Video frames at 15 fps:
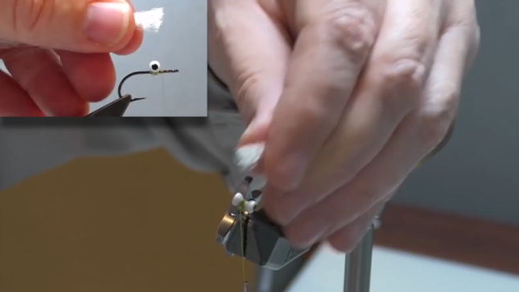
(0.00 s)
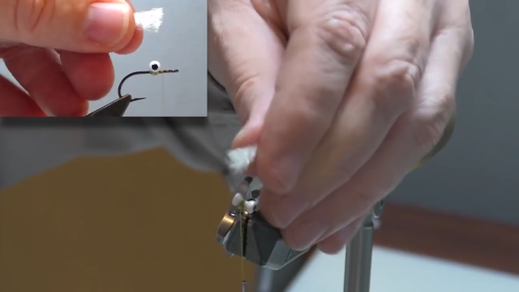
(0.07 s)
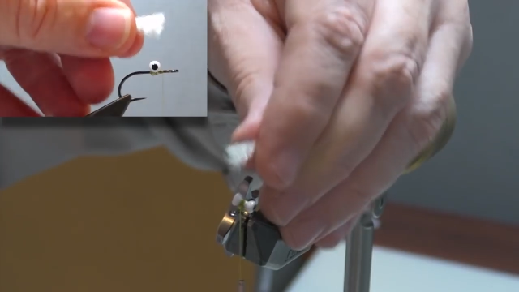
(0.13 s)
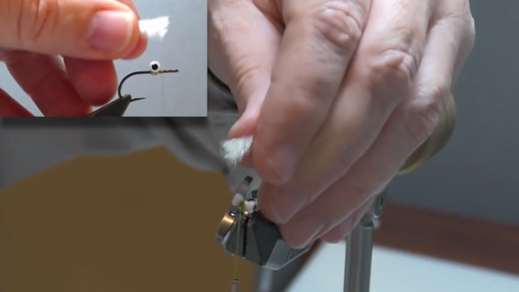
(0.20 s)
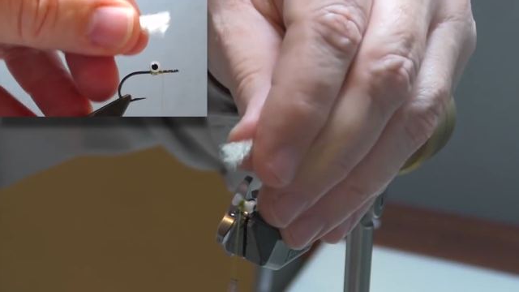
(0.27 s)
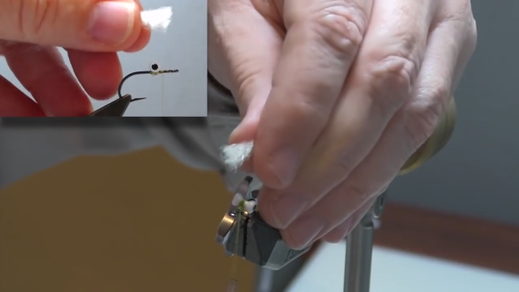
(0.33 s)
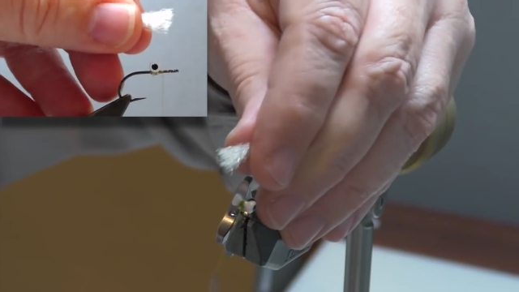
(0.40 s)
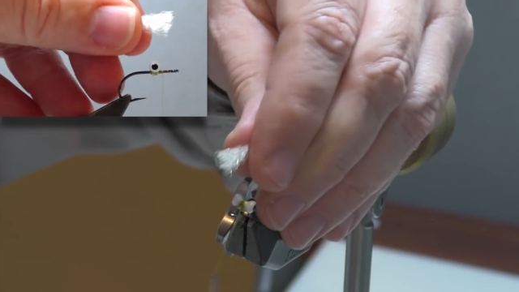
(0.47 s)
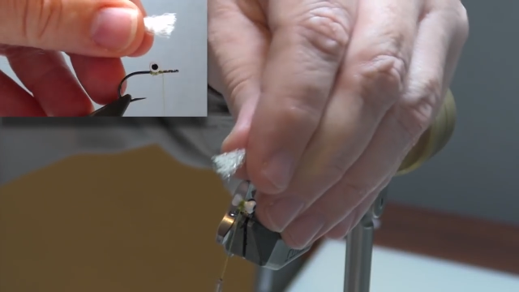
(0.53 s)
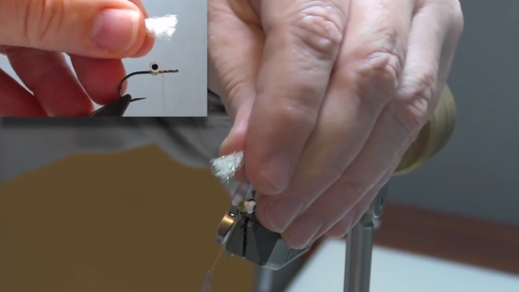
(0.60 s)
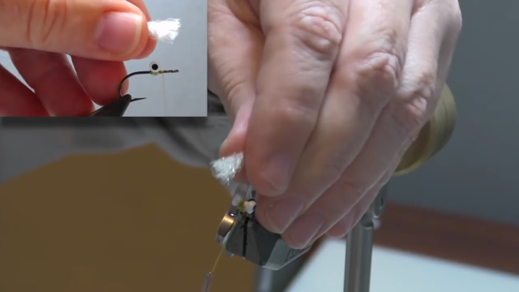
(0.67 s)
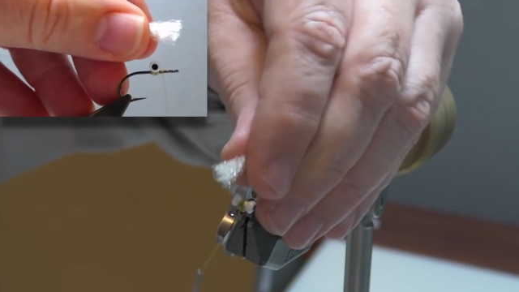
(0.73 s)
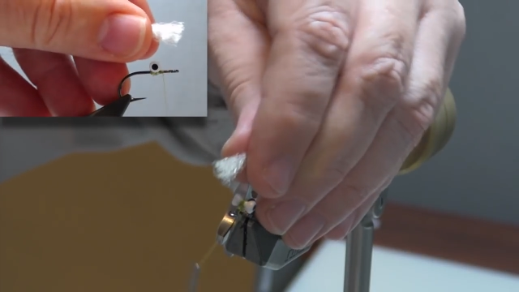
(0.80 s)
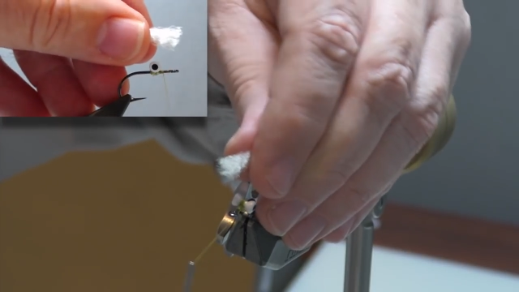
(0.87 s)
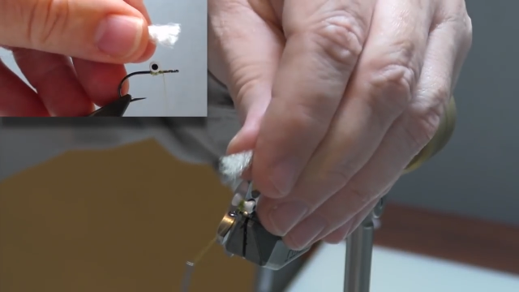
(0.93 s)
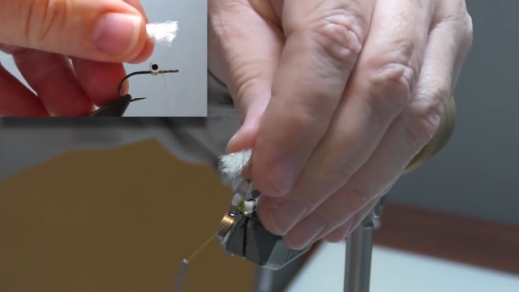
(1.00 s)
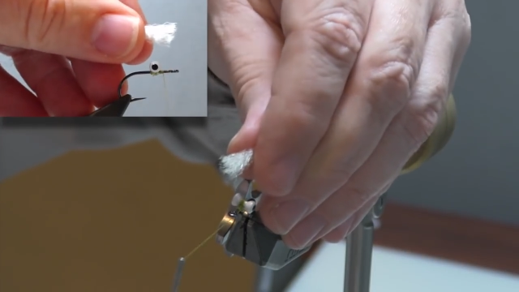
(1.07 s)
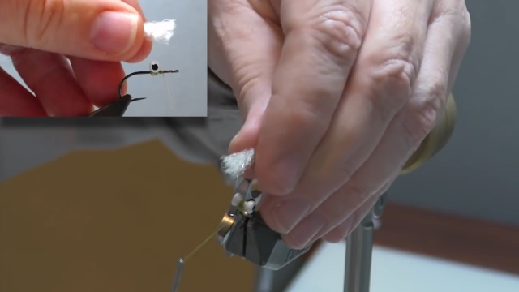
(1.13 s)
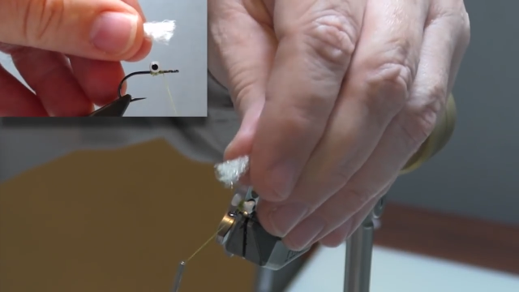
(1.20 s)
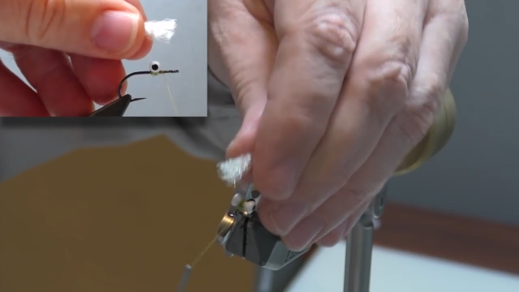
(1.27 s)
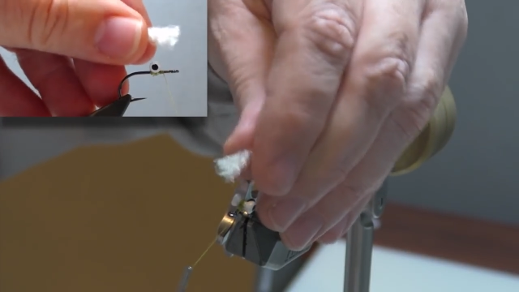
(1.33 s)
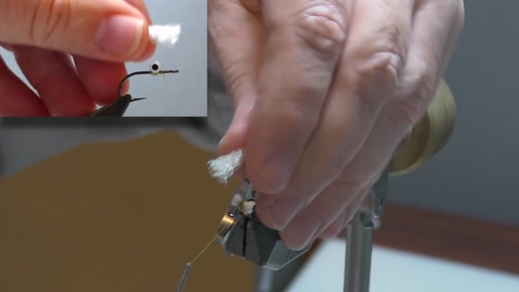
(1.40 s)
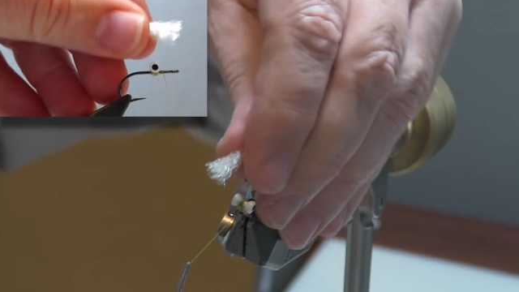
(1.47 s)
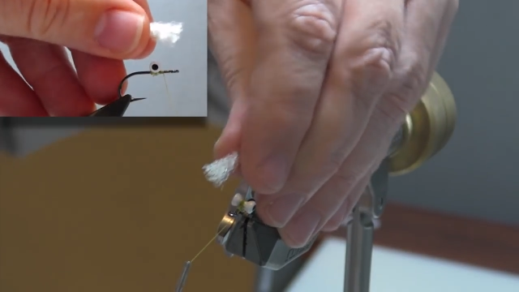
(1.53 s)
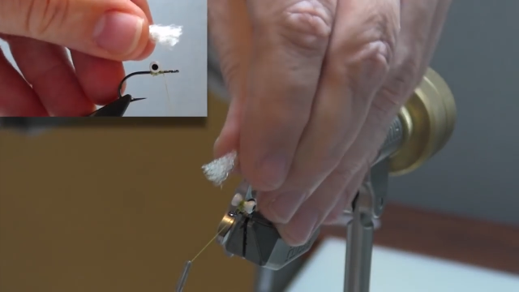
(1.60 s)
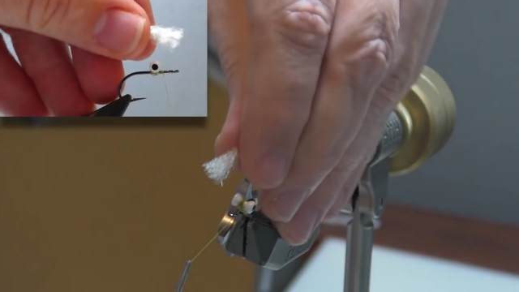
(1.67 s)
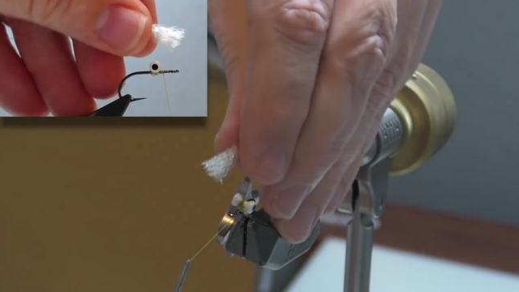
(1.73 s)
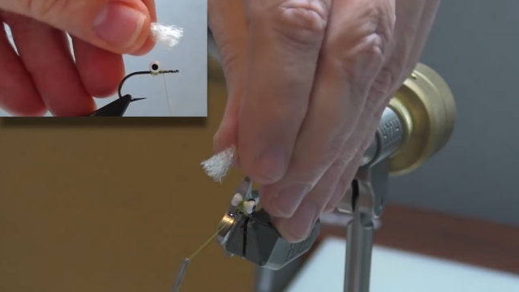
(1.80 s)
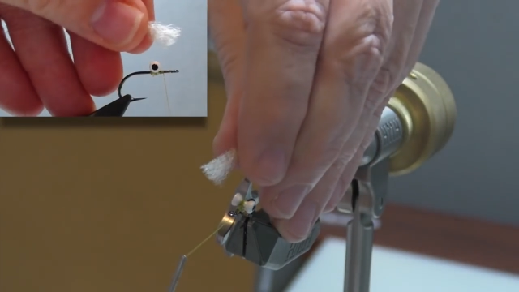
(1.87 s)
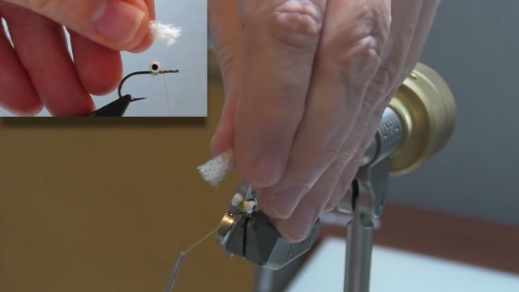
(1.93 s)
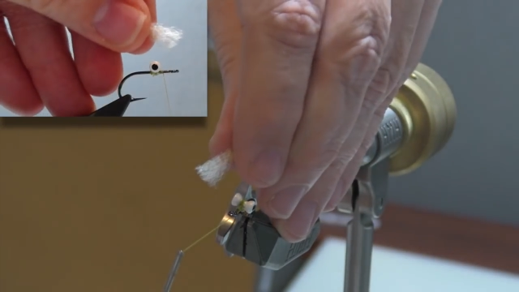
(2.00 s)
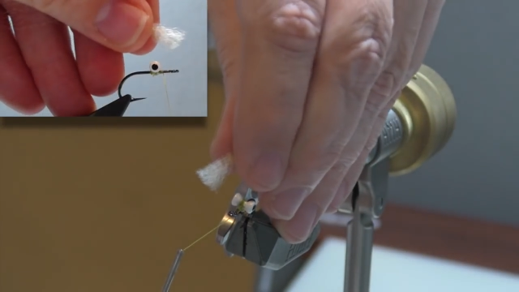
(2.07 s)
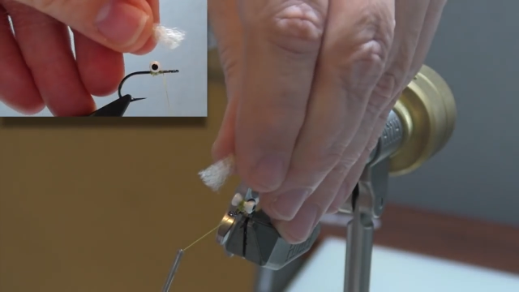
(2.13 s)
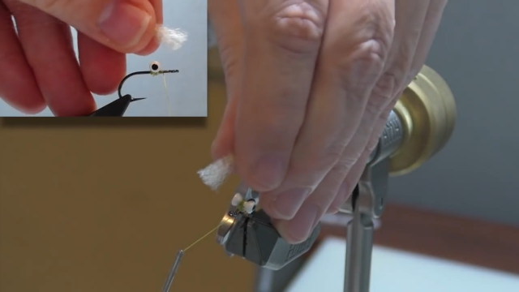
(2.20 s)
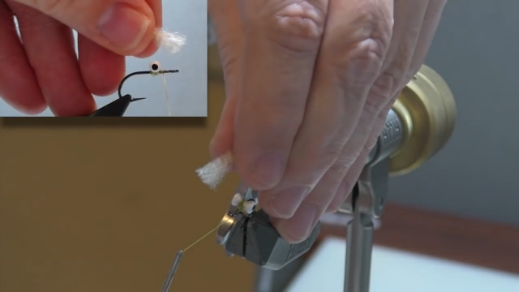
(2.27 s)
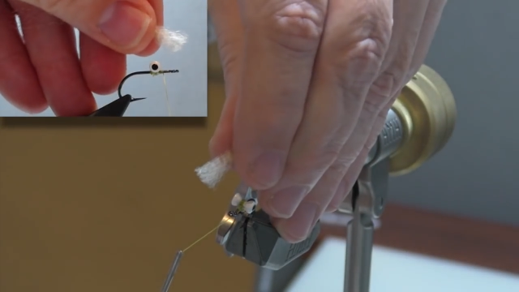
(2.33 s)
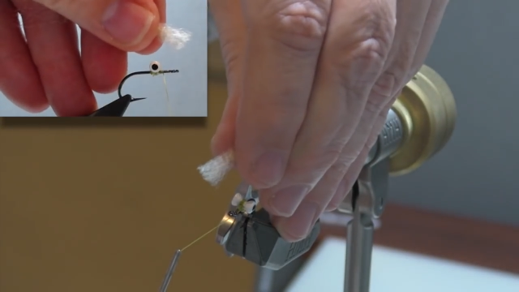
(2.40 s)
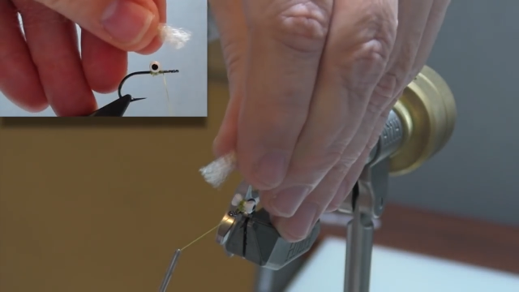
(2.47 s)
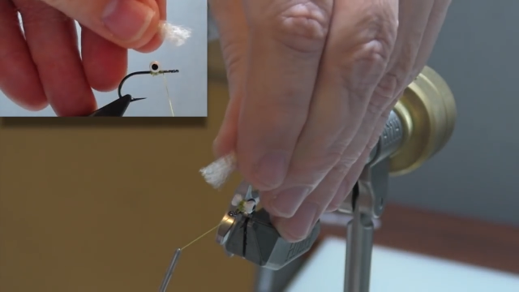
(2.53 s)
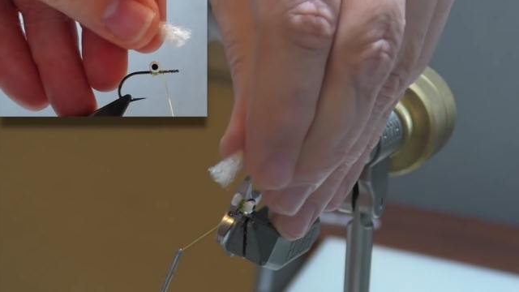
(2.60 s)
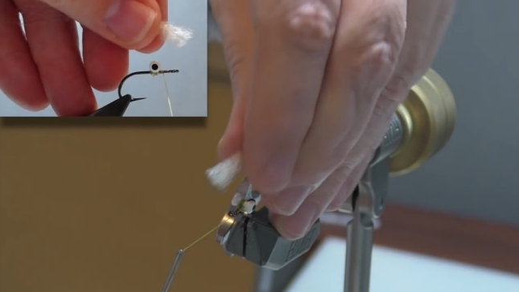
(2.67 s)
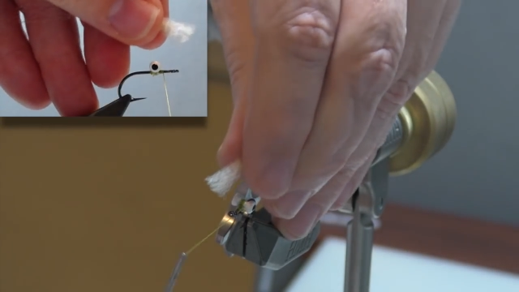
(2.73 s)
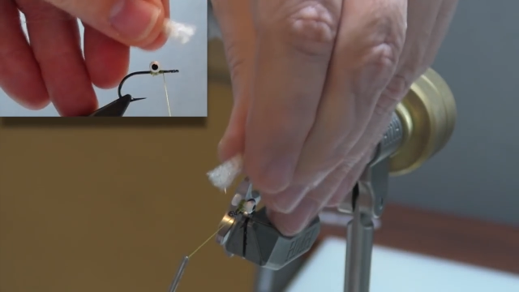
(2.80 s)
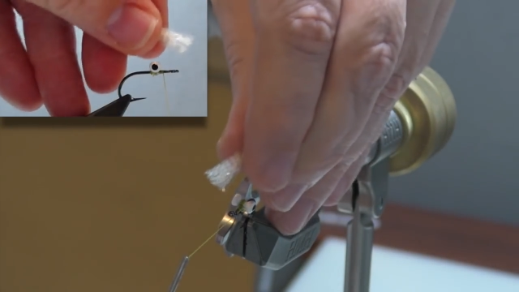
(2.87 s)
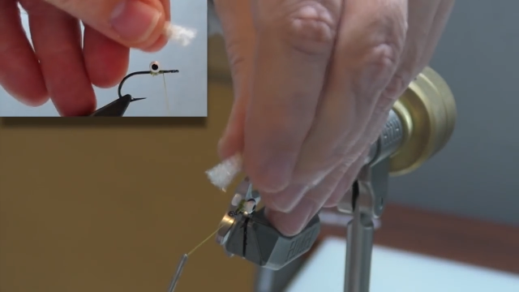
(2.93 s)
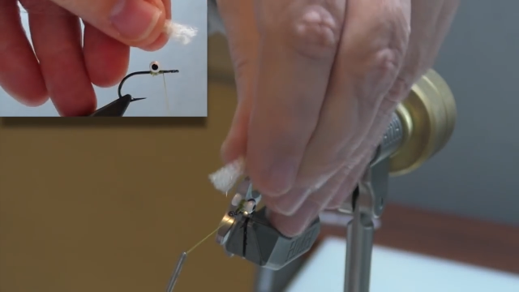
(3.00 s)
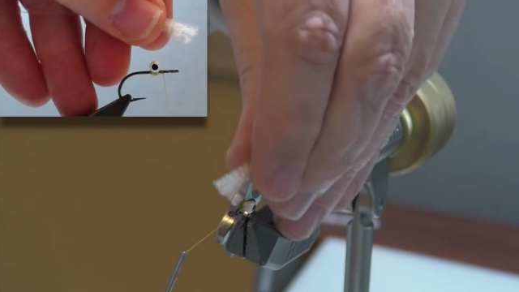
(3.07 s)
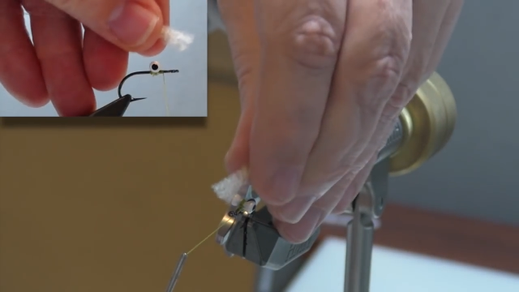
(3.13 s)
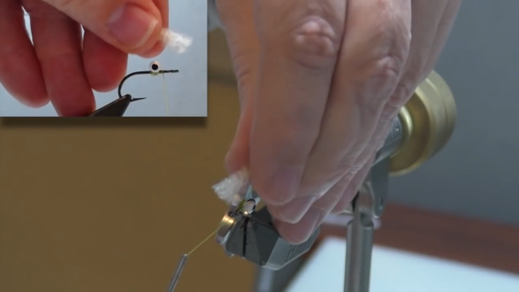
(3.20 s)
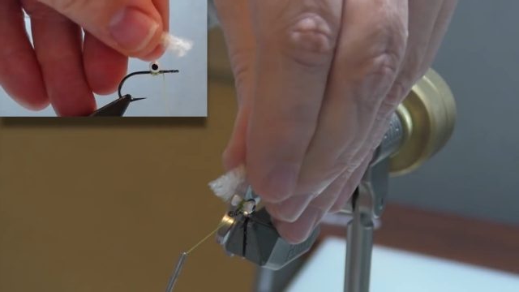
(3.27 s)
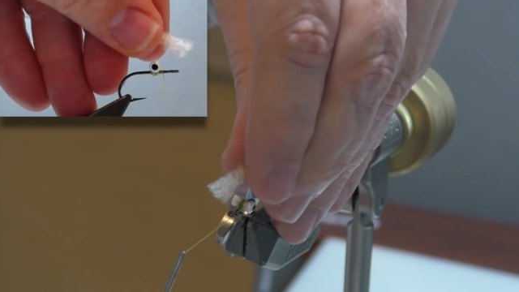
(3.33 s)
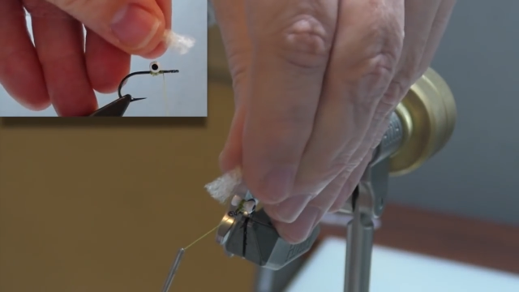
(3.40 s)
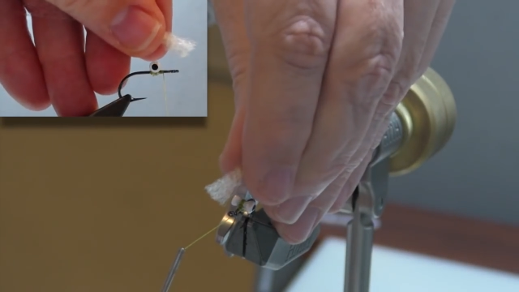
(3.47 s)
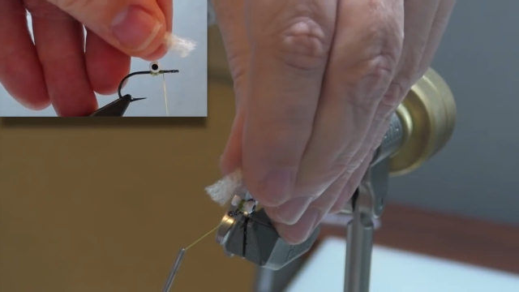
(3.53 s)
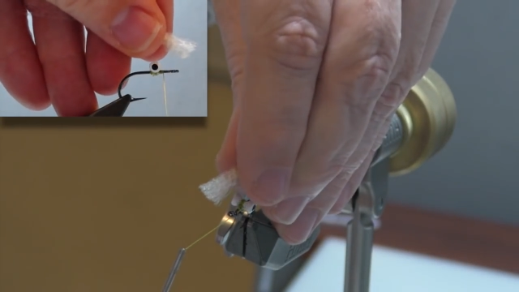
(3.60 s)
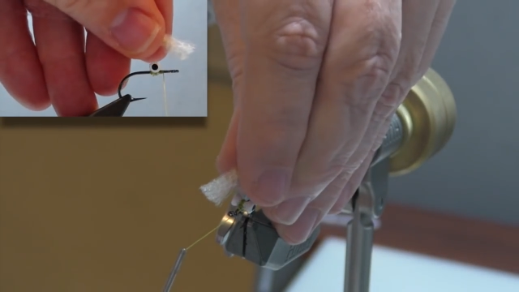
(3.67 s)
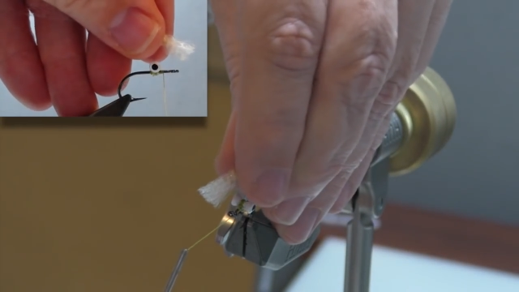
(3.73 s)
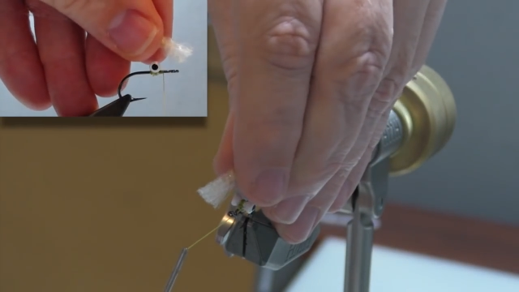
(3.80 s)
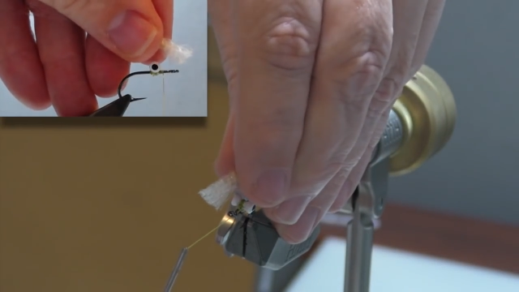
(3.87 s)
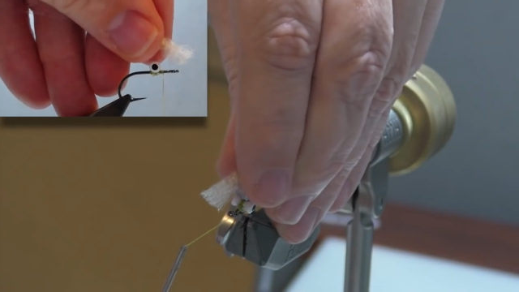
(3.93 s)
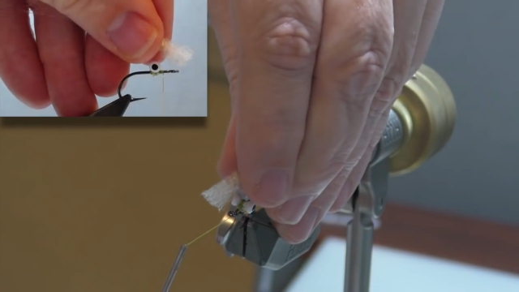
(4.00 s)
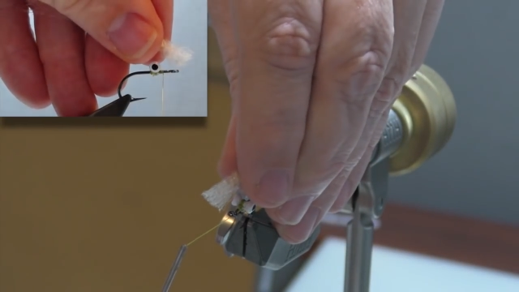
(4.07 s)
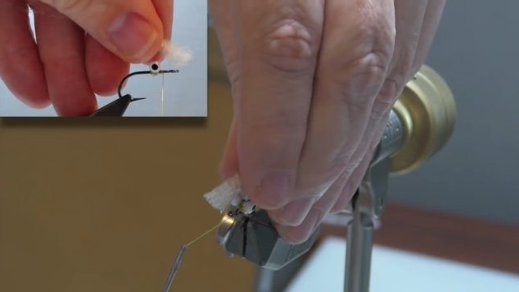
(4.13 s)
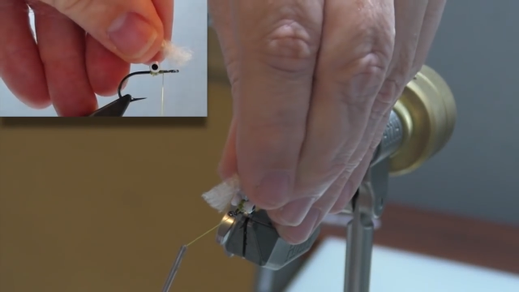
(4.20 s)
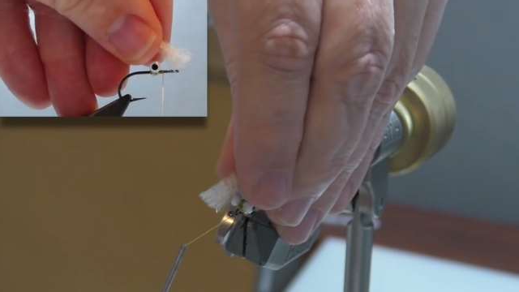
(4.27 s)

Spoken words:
No face is visible, so there are no lips to read.